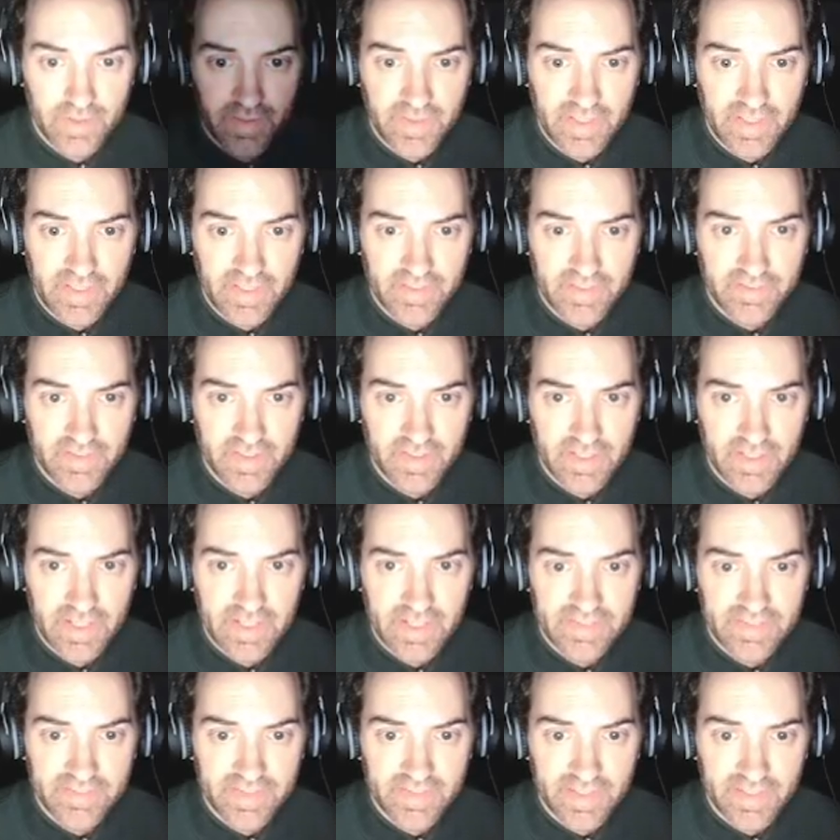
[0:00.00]
these
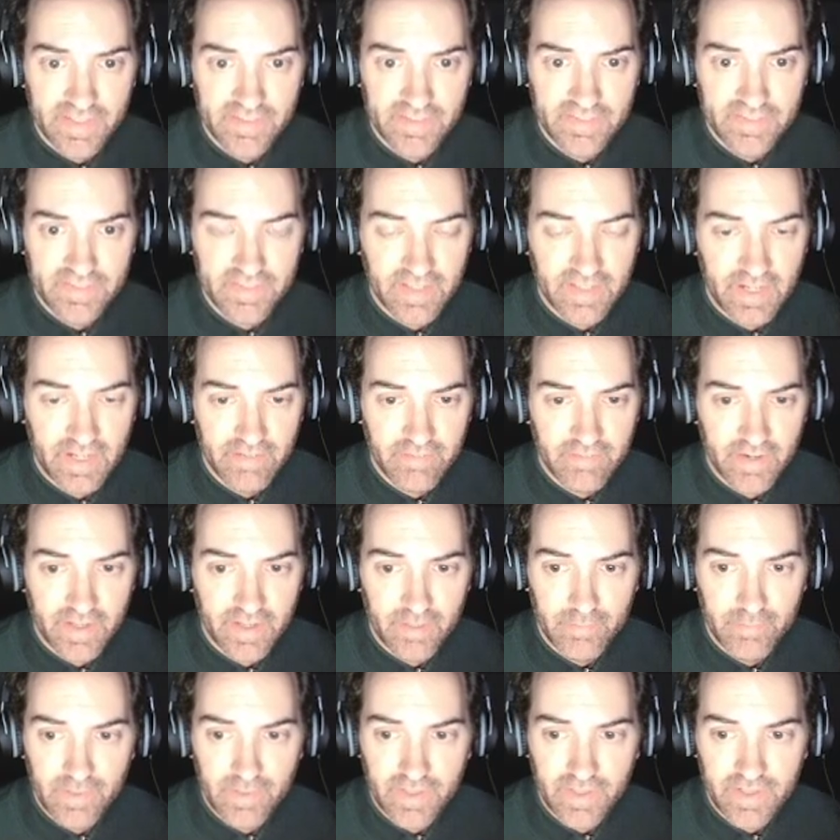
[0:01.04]
cutscenes that I've read a
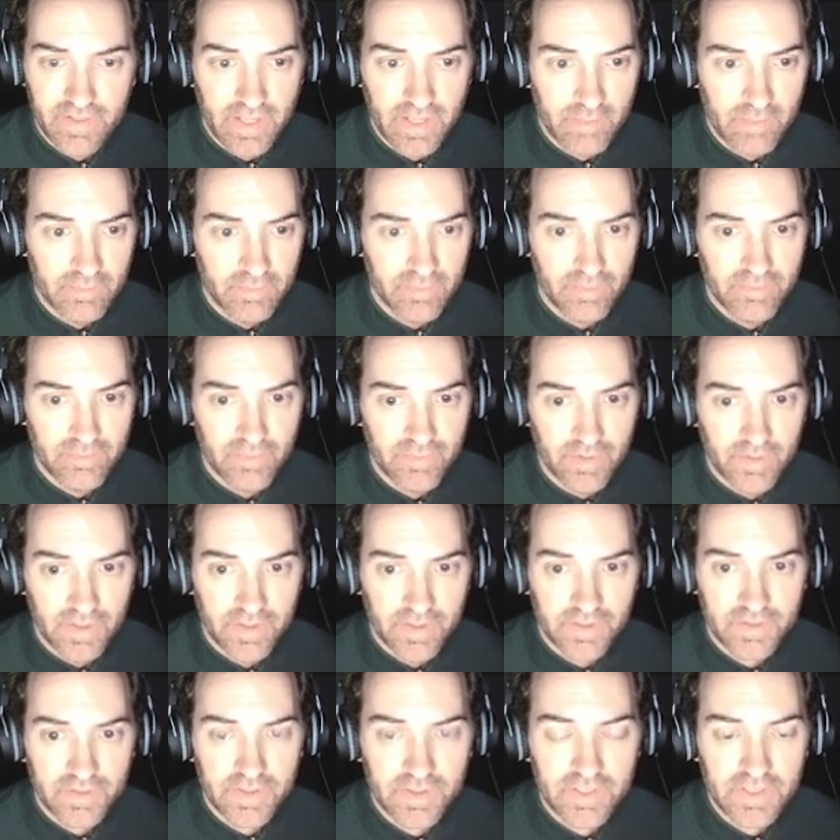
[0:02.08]
million times before.
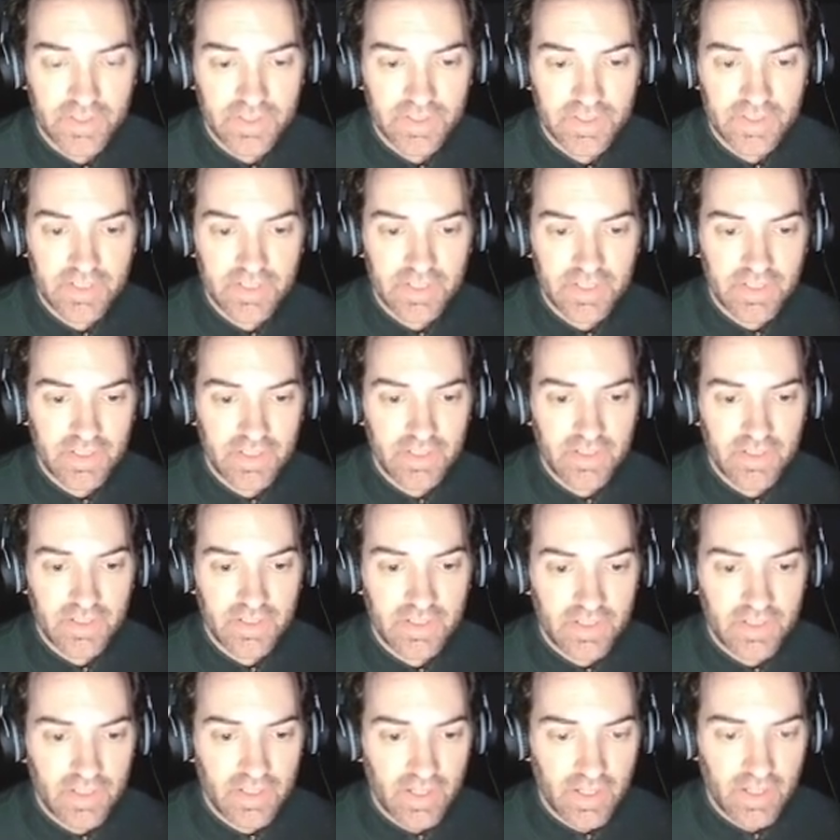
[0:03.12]

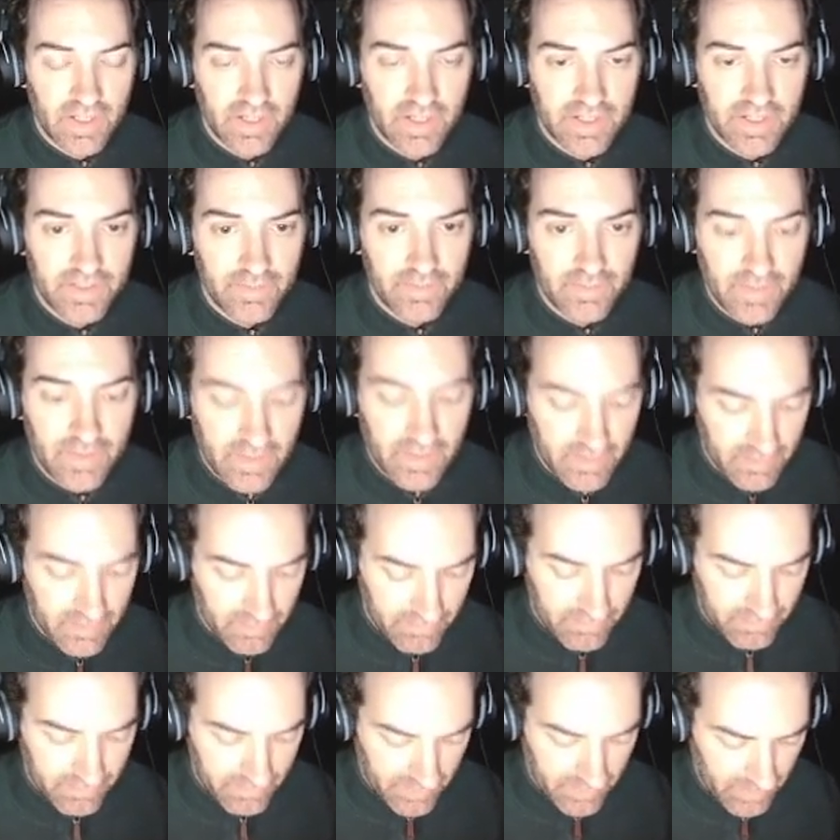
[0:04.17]
I do need to
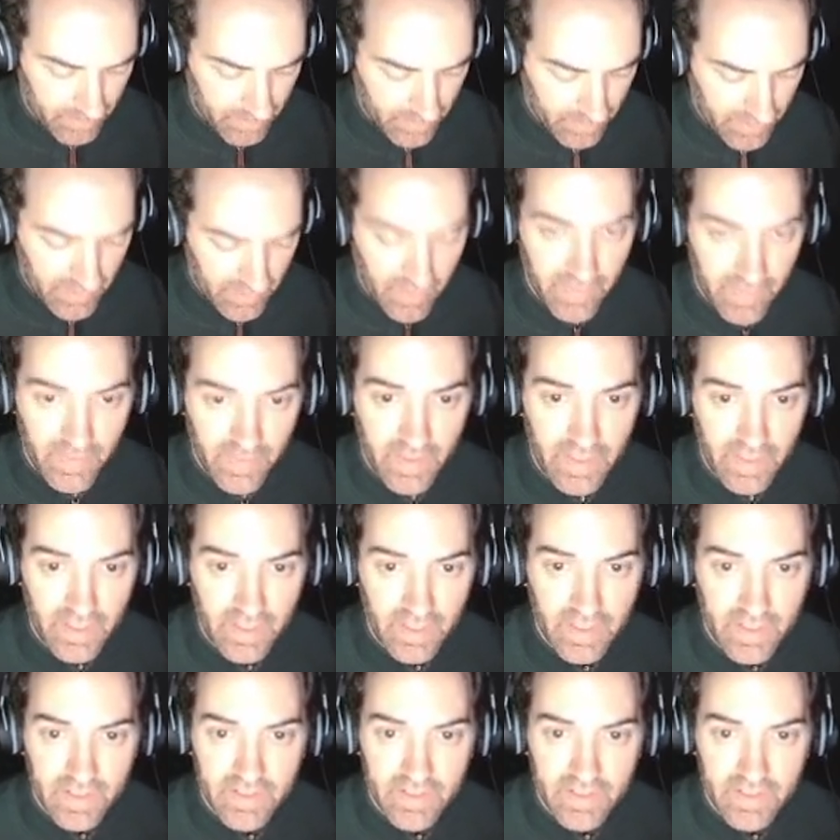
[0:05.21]
flip the